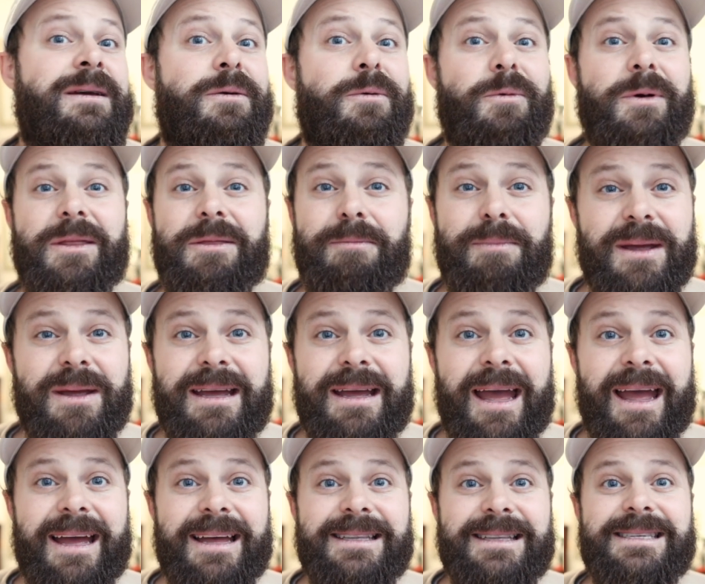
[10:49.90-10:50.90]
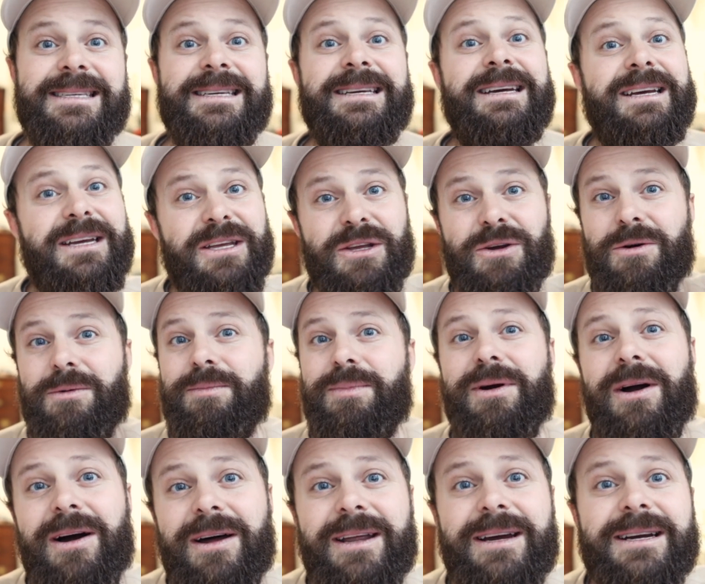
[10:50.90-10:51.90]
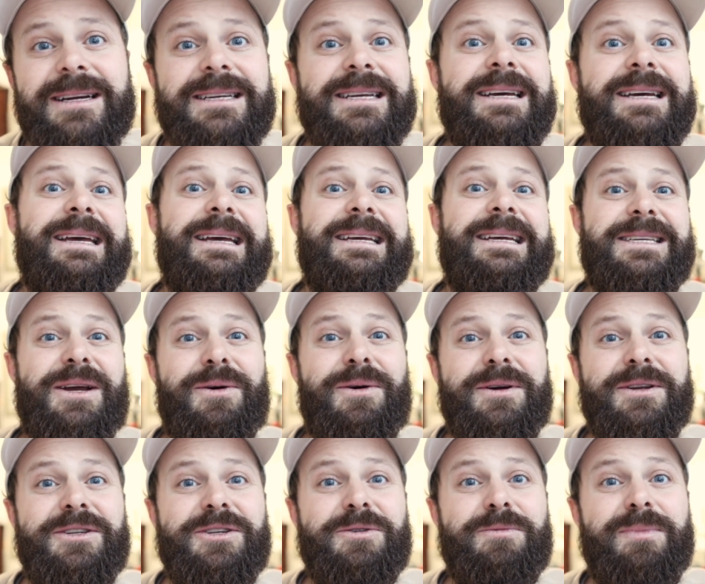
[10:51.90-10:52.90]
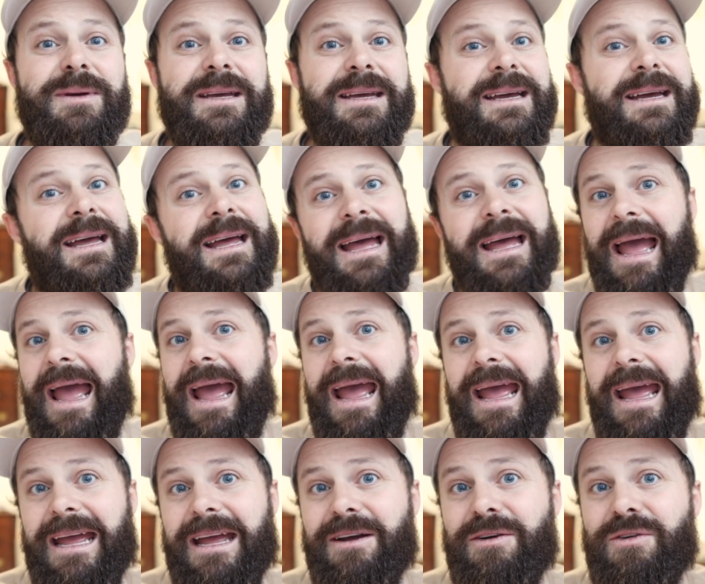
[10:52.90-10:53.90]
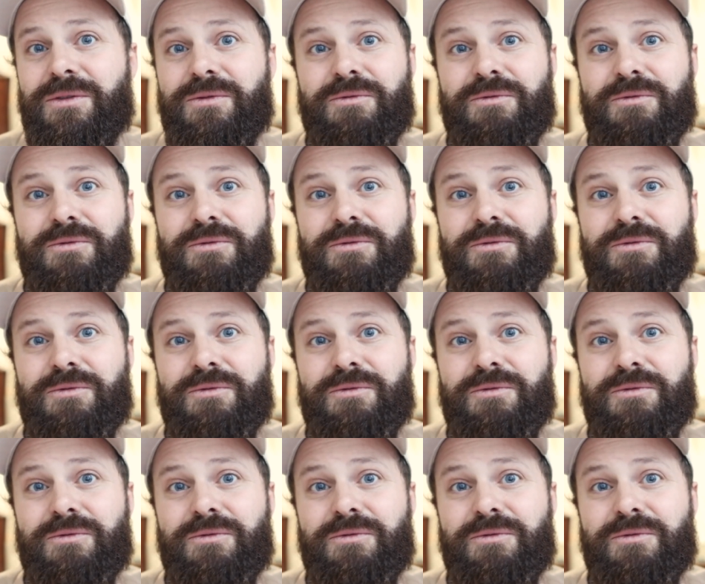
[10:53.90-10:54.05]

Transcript: With Behance, your product is going to be a